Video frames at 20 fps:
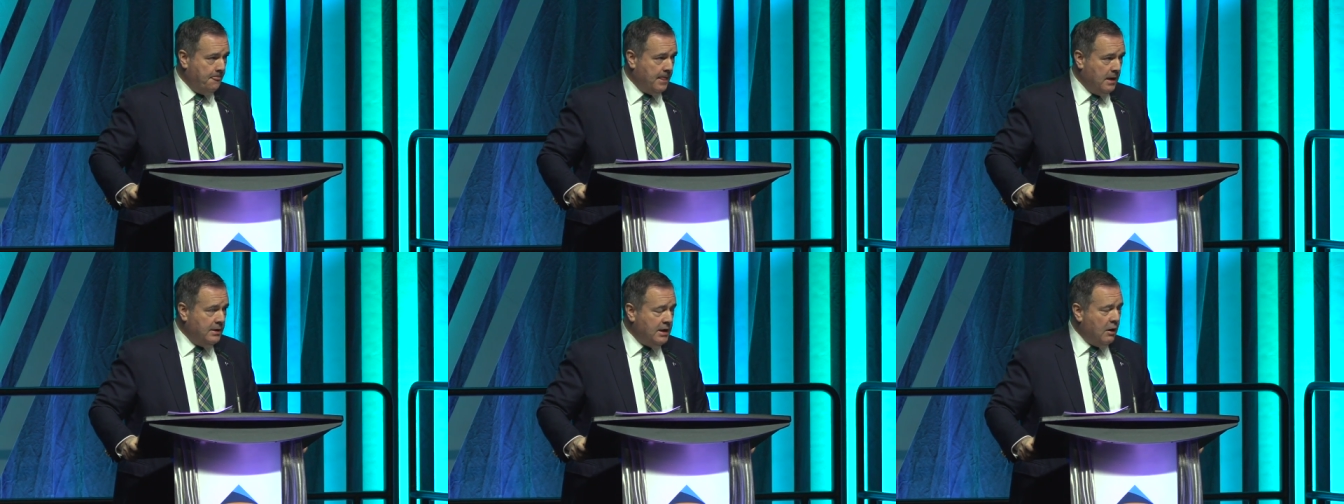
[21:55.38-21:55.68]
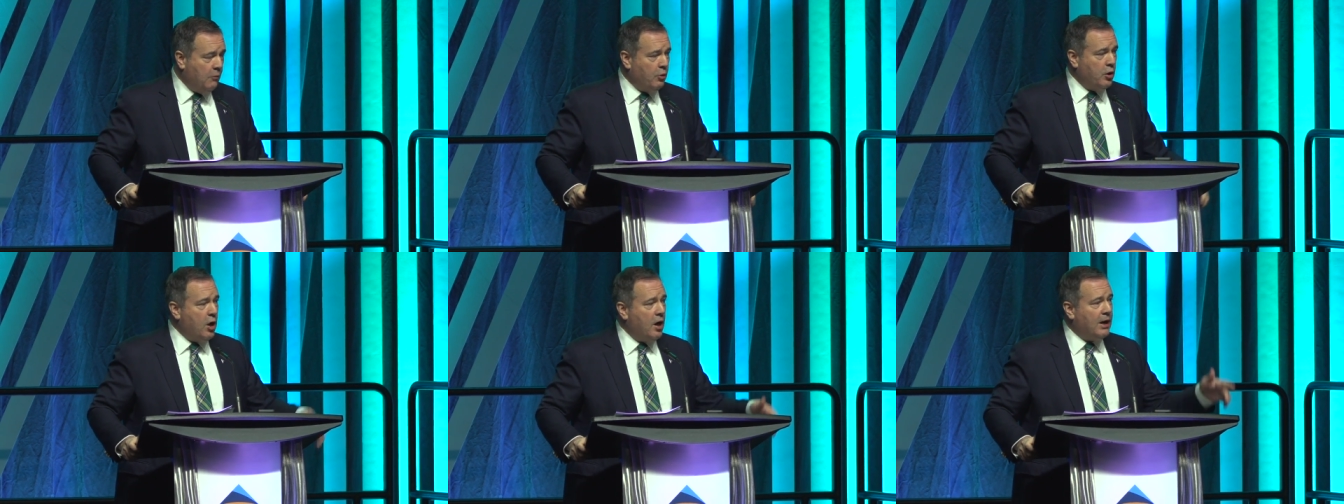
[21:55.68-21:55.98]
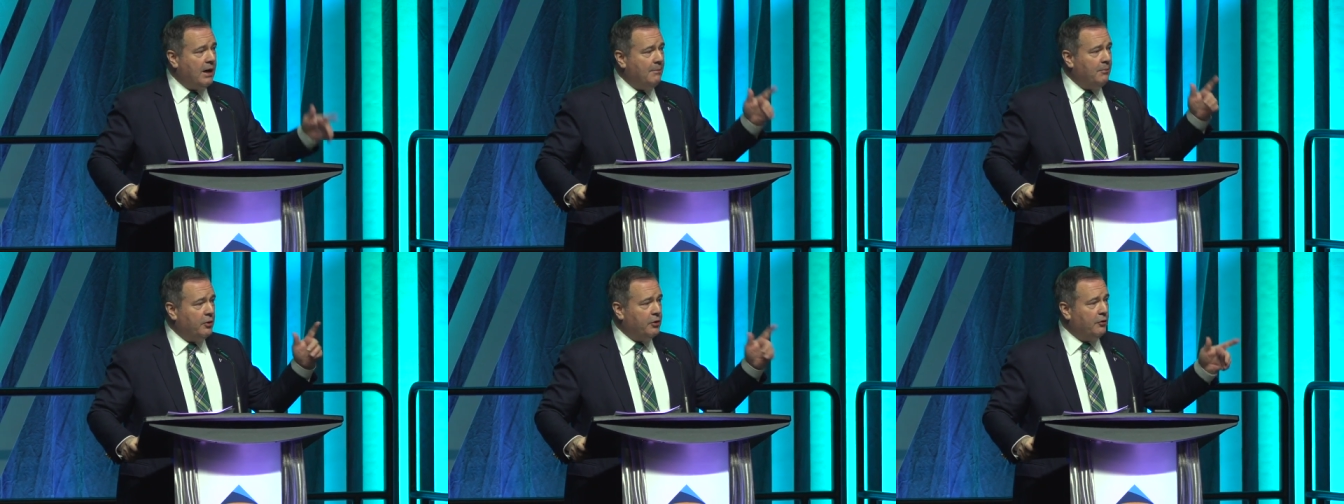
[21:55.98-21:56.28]
Now, we're
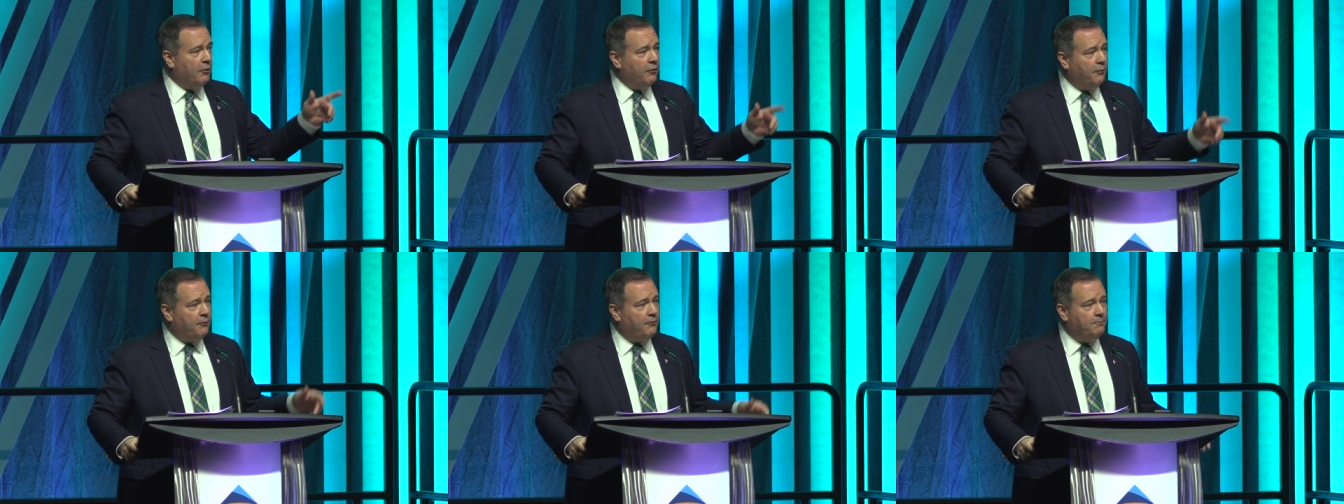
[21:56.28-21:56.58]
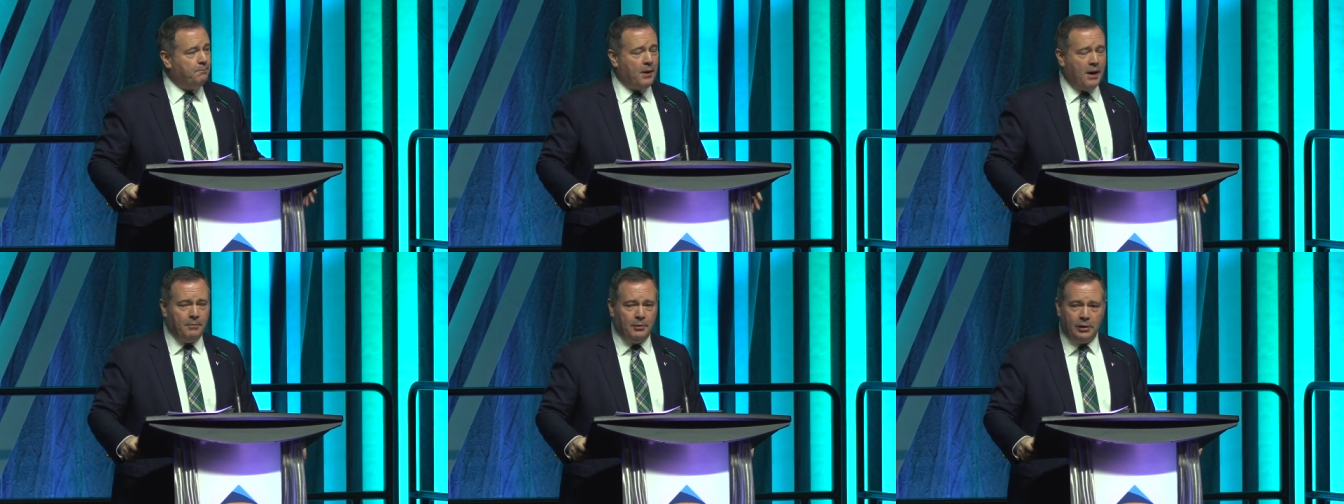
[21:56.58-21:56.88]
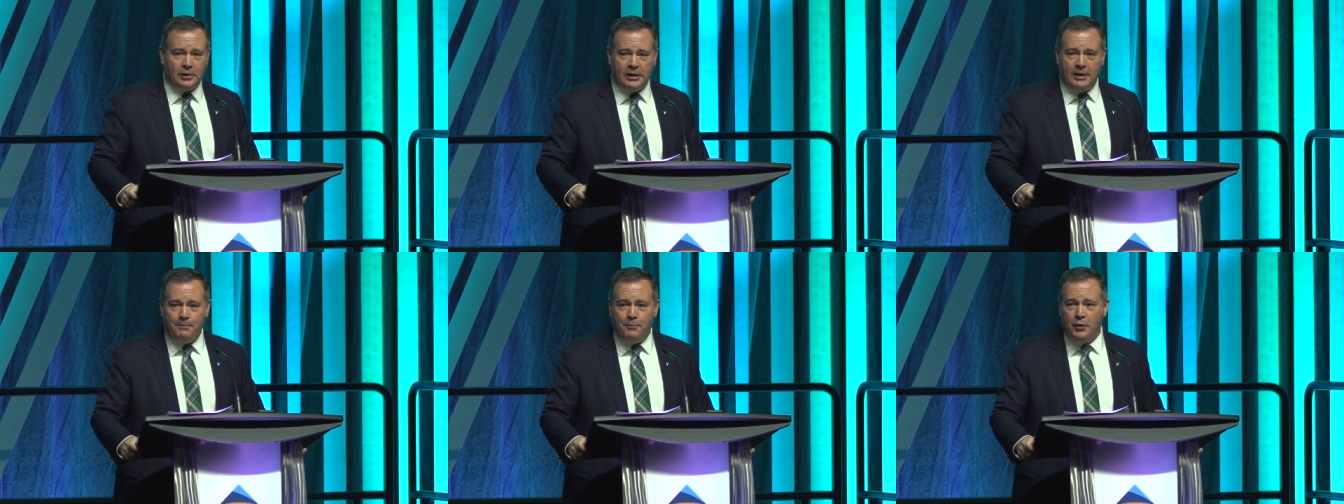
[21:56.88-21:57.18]
not able to
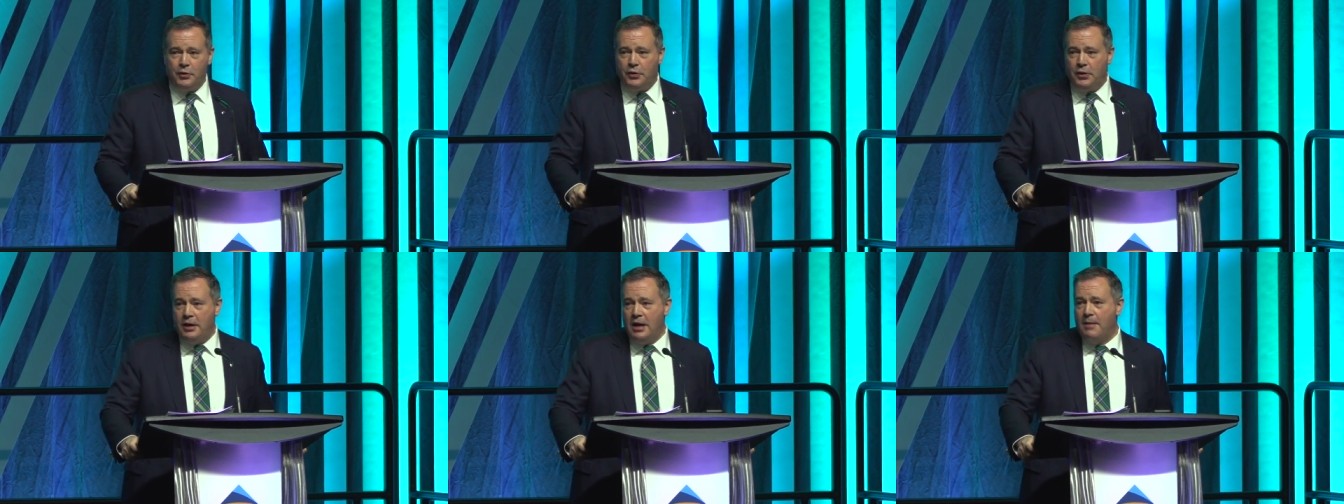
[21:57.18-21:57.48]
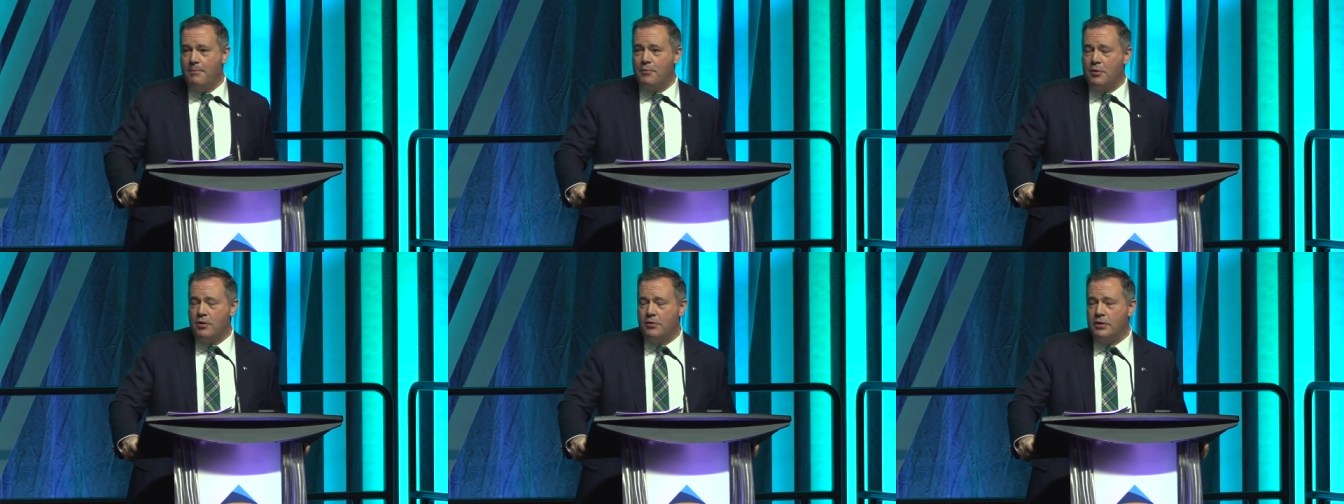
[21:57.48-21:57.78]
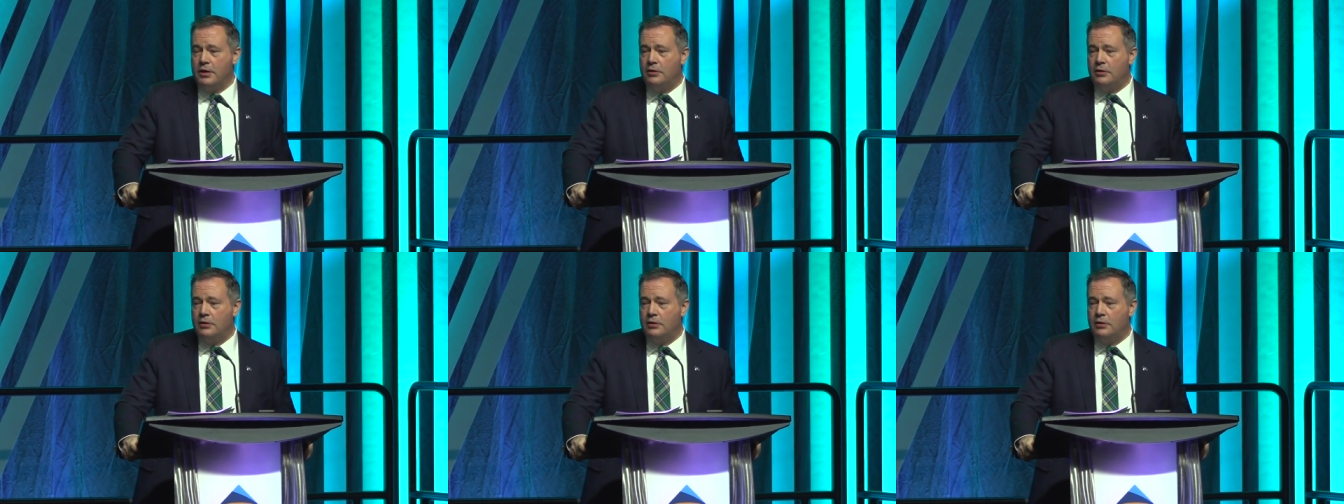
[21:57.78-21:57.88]
publicly put the number,